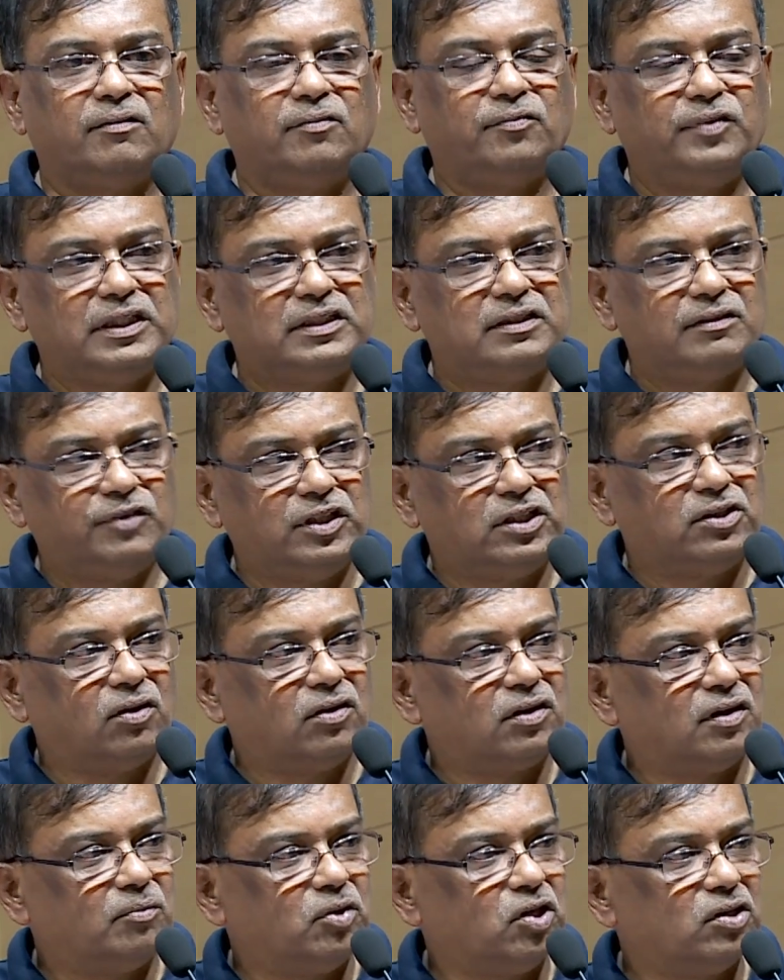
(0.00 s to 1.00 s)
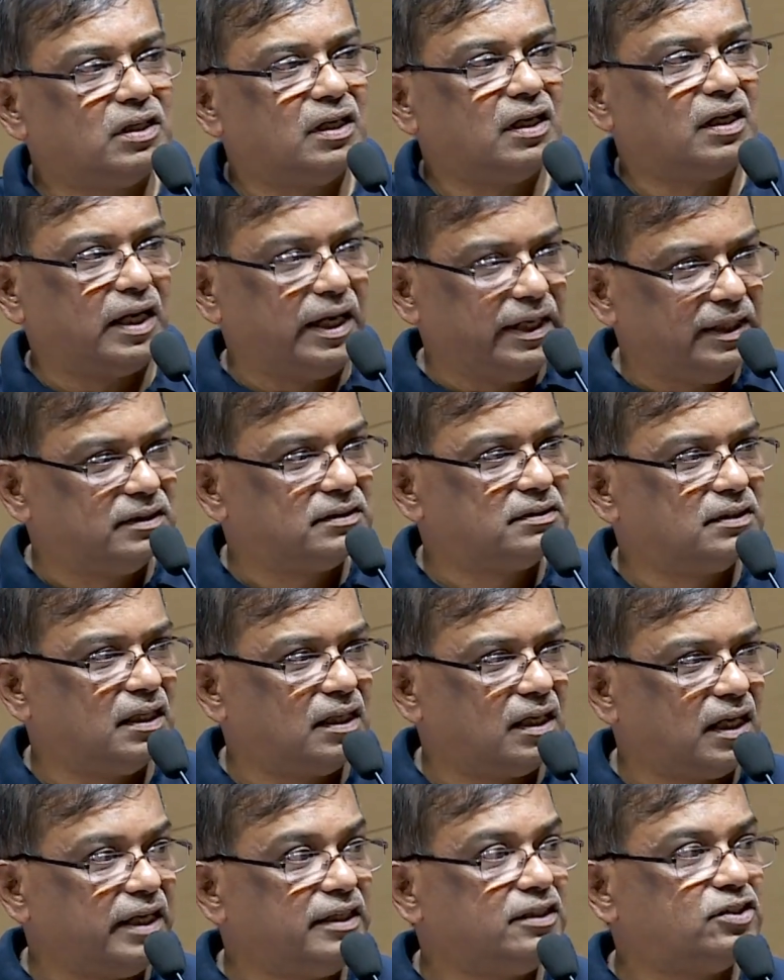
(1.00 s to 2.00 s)
we talk about our rights,
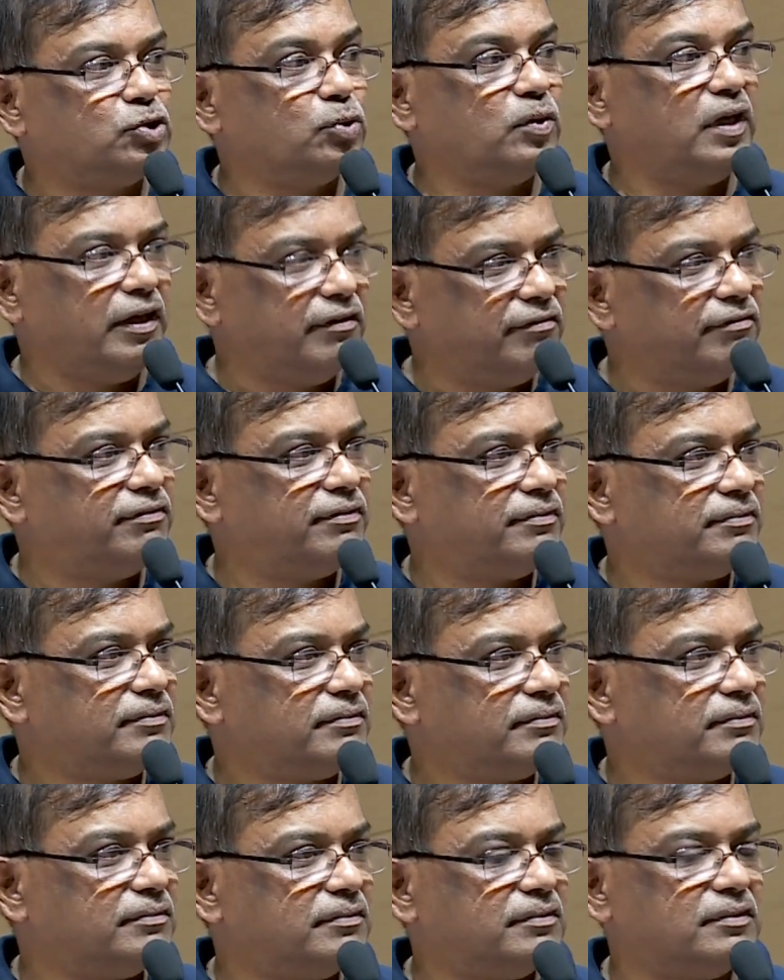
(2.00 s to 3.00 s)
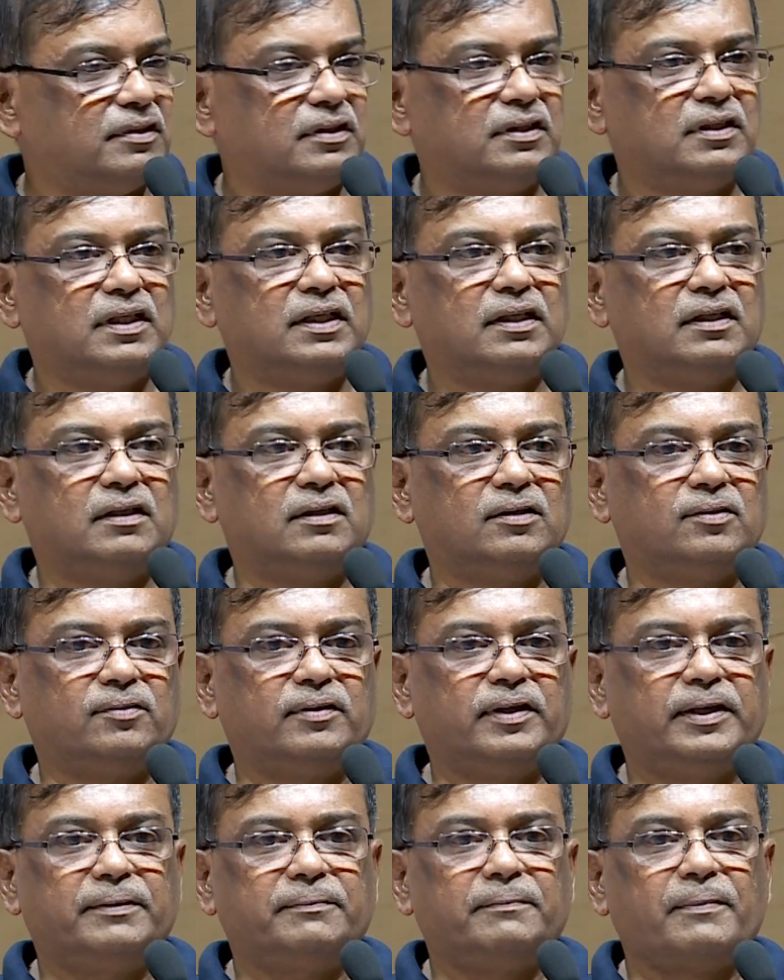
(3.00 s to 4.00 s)
a right to live,
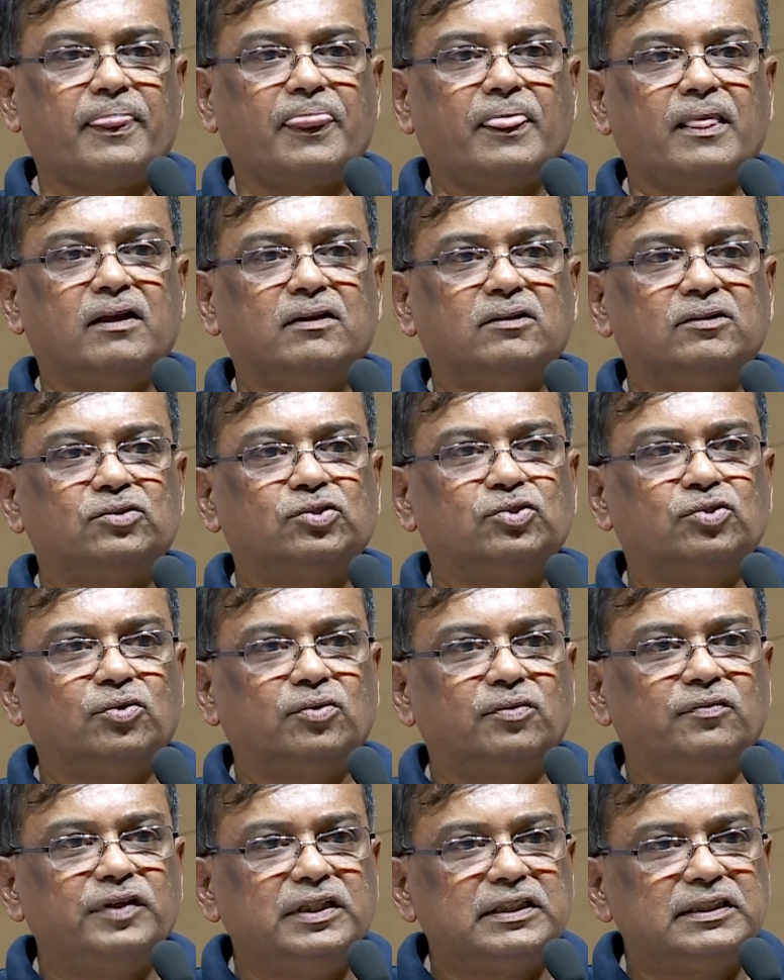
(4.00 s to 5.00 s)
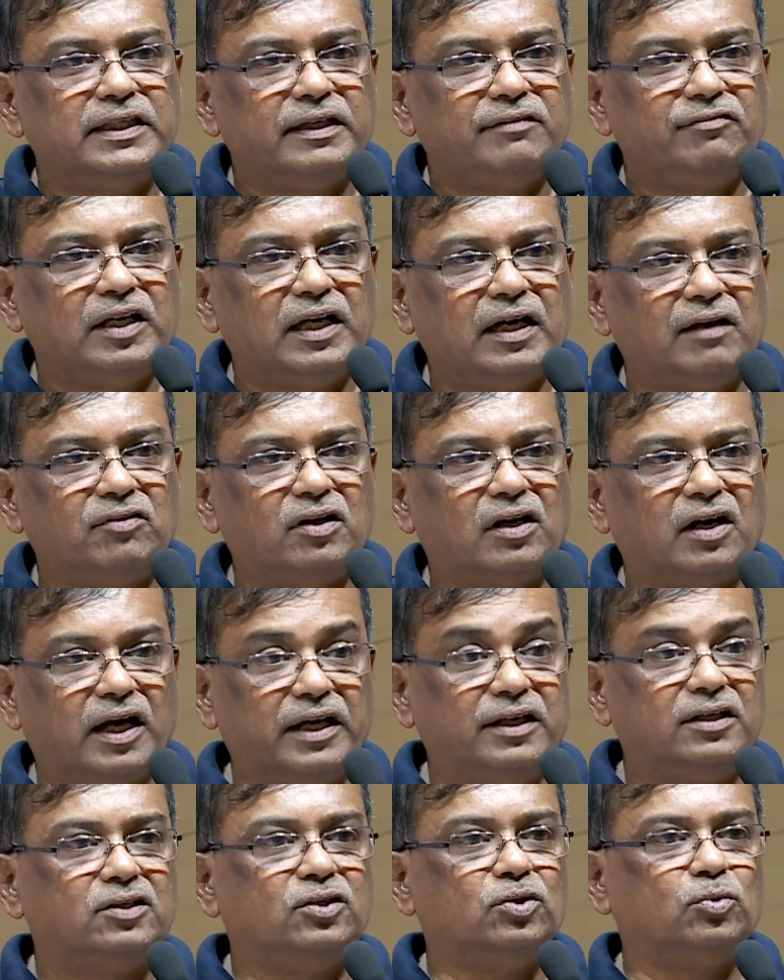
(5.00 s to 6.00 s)
okay? So we say we have a
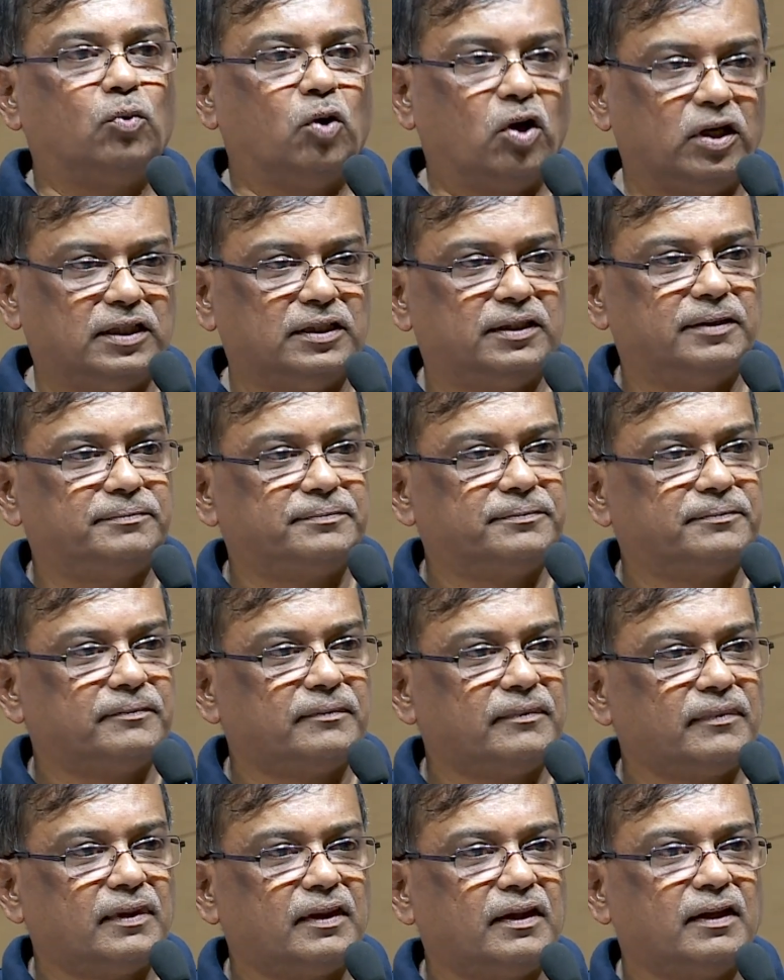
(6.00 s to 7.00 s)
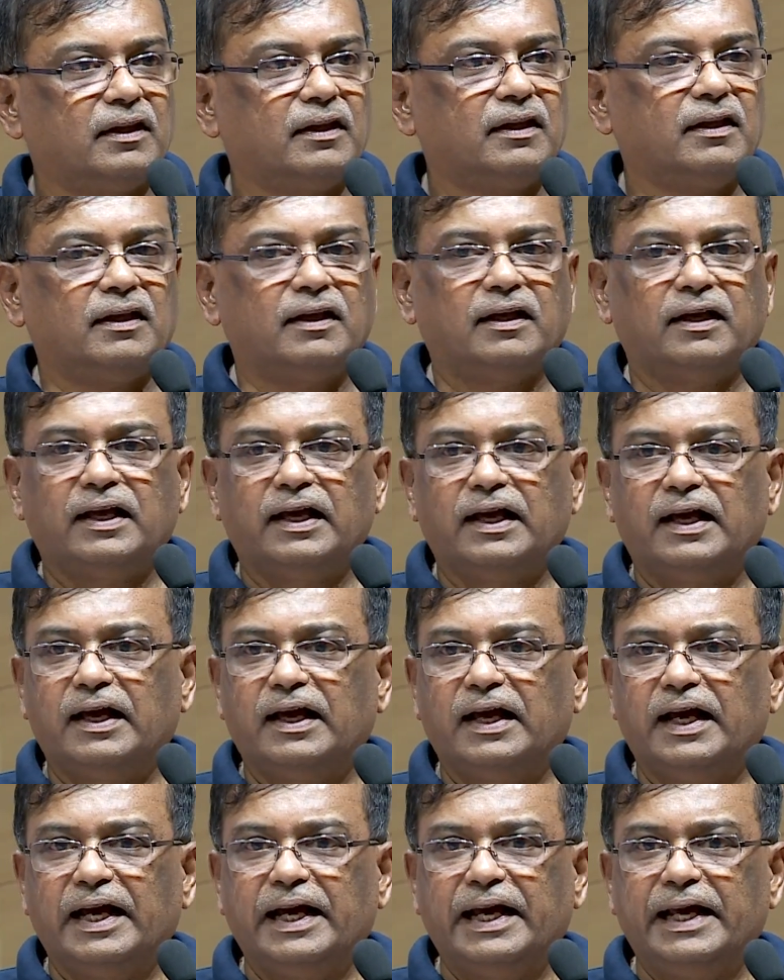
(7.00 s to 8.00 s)
right to water.
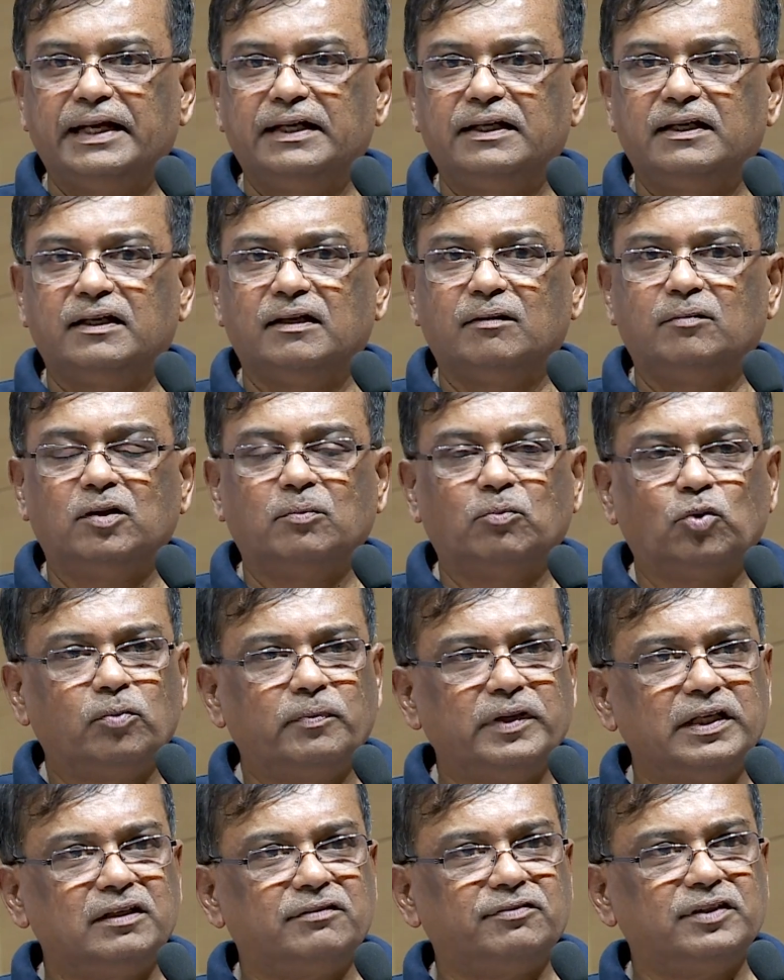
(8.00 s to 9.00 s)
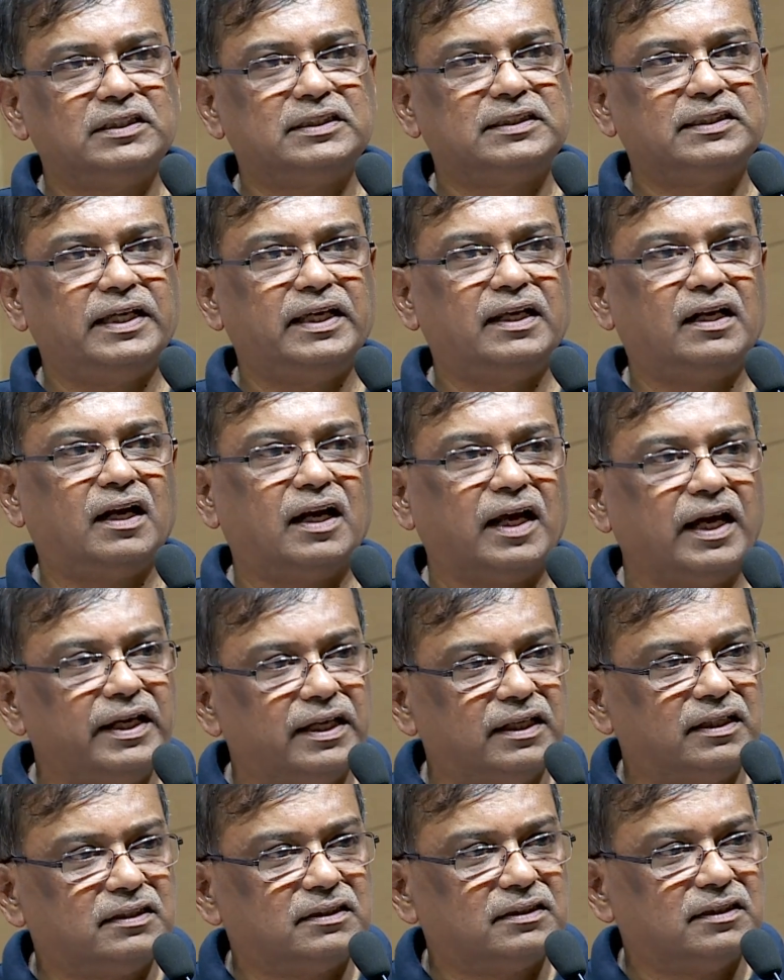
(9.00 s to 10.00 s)
And the moment we say
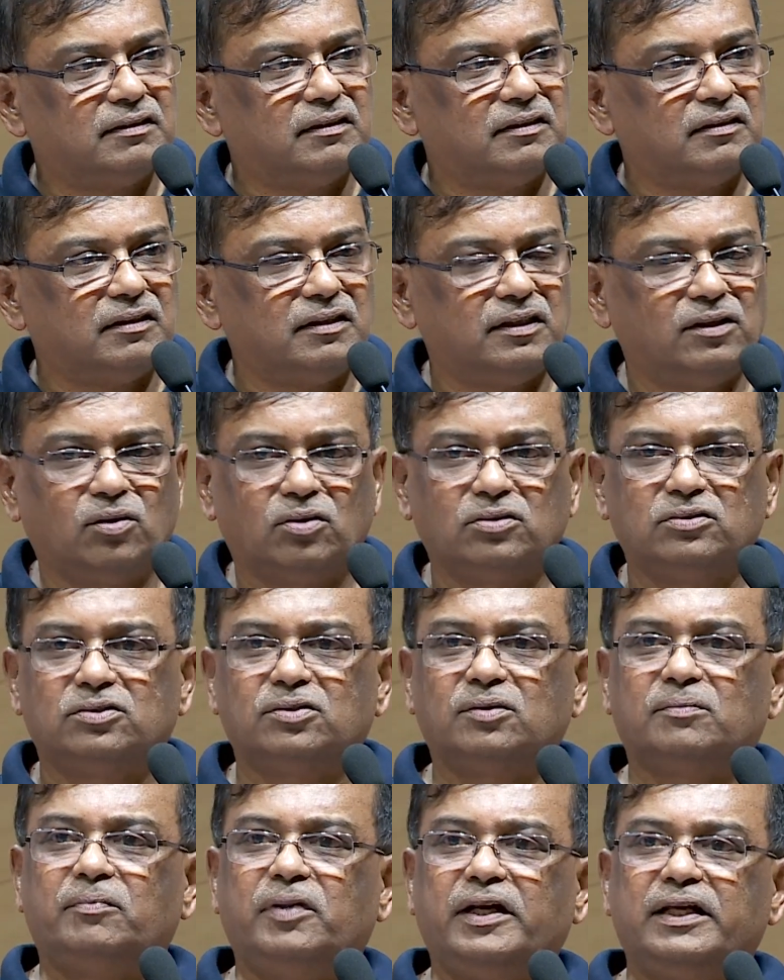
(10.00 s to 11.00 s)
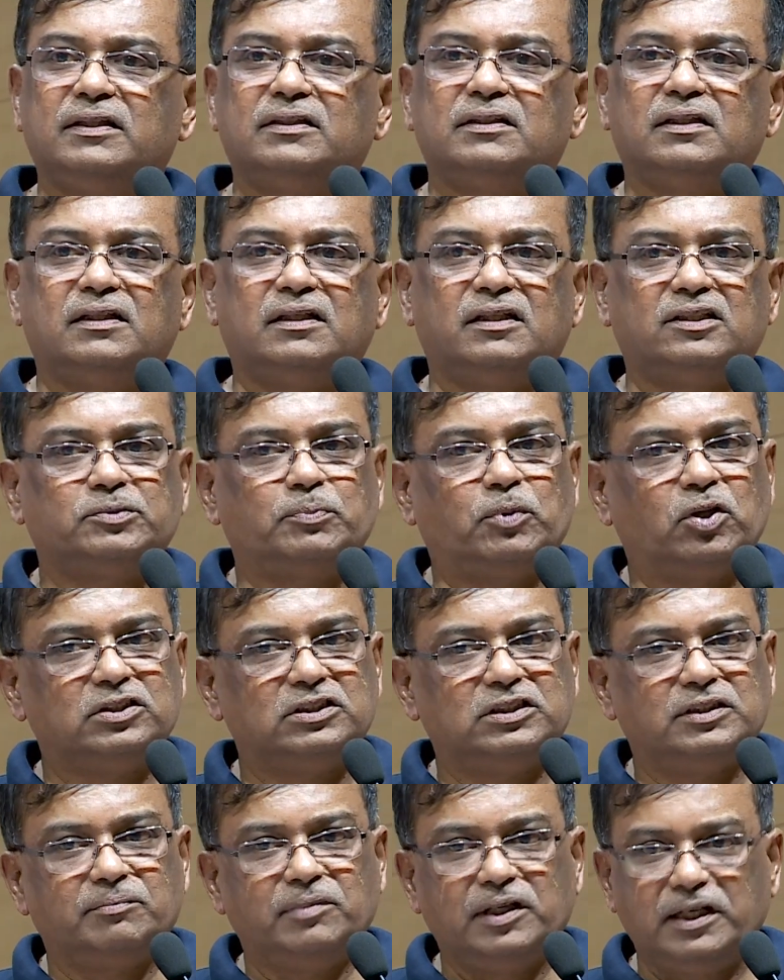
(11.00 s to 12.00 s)
right, it also brings in
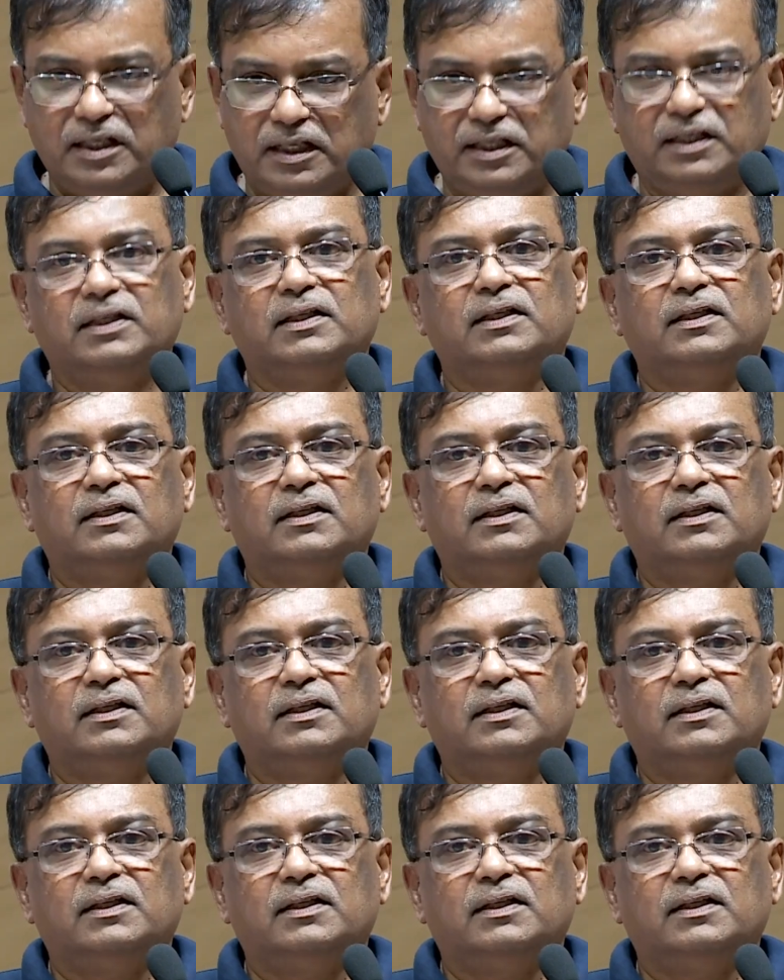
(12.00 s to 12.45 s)
responsibility.